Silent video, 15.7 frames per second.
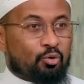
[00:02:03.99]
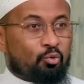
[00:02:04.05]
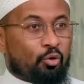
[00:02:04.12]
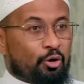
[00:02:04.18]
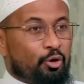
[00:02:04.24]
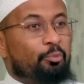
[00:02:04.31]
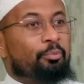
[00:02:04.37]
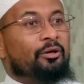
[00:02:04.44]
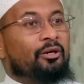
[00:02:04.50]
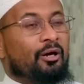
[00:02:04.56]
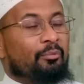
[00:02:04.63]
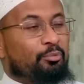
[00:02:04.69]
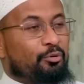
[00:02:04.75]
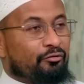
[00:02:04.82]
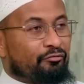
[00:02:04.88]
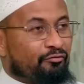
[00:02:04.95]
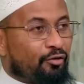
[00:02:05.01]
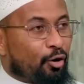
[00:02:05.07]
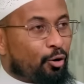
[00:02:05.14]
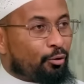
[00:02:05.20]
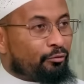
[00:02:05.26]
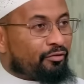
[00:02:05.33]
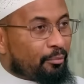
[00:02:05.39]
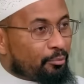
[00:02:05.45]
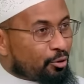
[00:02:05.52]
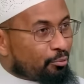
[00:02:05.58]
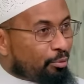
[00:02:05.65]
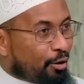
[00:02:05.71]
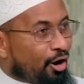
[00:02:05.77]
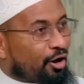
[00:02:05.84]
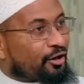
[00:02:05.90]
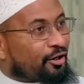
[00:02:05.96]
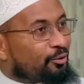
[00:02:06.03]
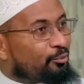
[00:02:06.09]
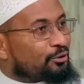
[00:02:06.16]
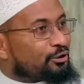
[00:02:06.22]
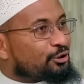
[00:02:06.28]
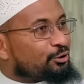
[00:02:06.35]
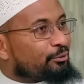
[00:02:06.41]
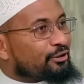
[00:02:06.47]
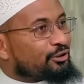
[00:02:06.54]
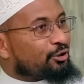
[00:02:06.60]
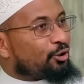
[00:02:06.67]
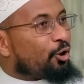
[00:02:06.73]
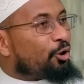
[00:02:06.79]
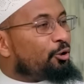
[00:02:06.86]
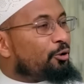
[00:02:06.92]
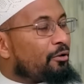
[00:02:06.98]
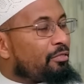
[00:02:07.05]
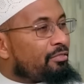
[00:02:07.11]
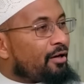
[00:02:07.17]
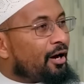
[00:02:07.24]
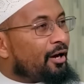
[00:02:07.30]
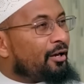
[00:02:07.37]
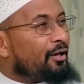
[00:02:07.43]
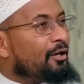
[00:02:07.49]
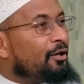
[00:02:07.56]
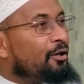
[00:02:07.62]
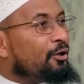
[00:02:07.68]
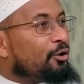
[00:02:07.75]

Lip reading: When you pick up your phone from your pocket, which is resting on your thigh,